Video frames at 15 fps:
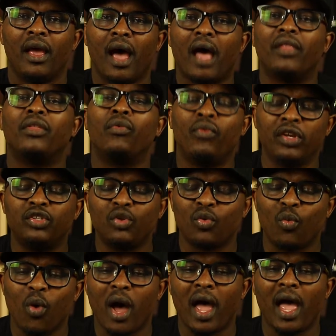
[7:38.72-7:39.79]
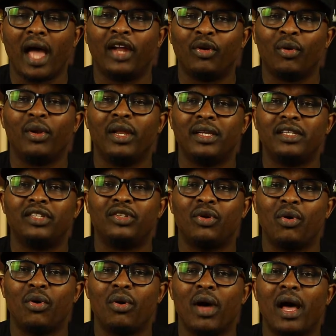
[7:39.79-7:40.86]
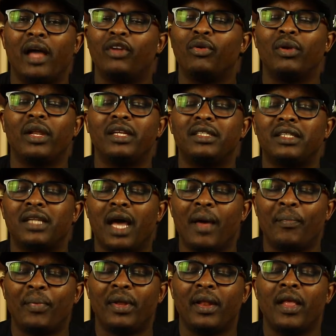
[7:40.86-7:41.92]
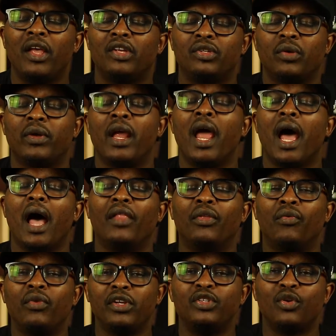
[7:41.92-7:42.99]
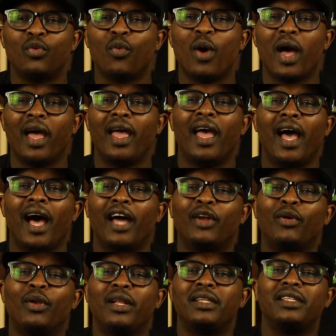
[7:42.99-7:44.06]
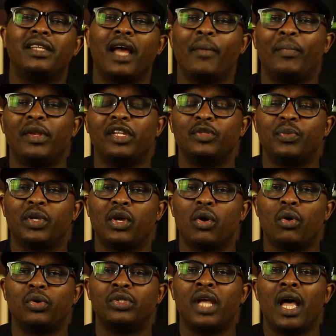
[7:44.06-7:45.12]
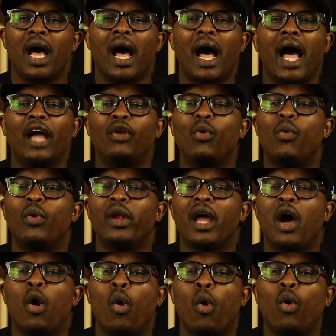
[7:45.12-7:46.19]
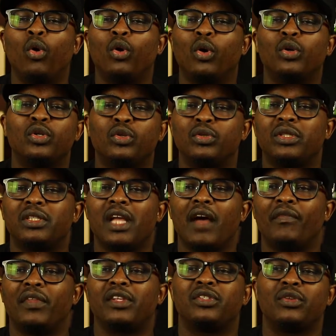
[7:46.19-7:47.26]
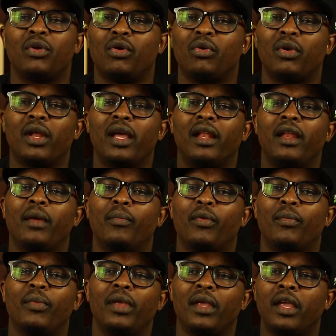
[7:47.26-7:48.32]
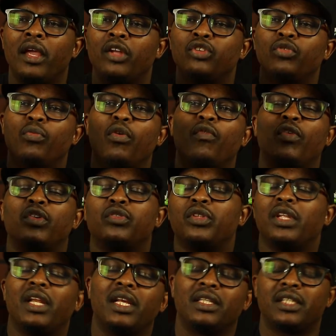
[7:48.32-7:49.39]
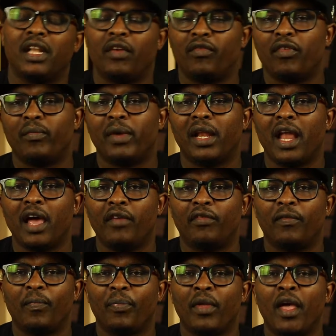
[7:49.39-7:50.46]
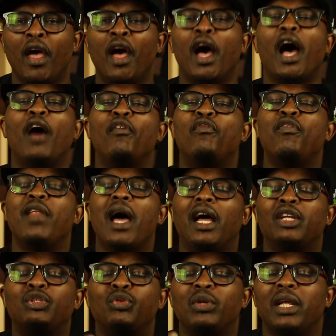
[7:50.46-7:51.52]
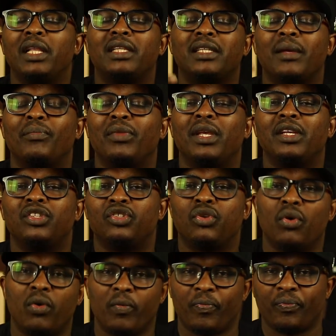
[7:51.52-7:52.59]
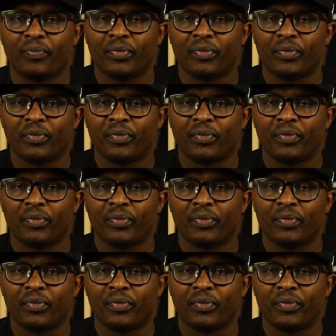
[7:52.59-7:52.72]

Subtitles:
And the reason why I don't let it go, and the reason why I don't let it happen is because I don't want to hold on to stuff that's not going to enable me to move on to the next level of my life. I've learned to let some things go.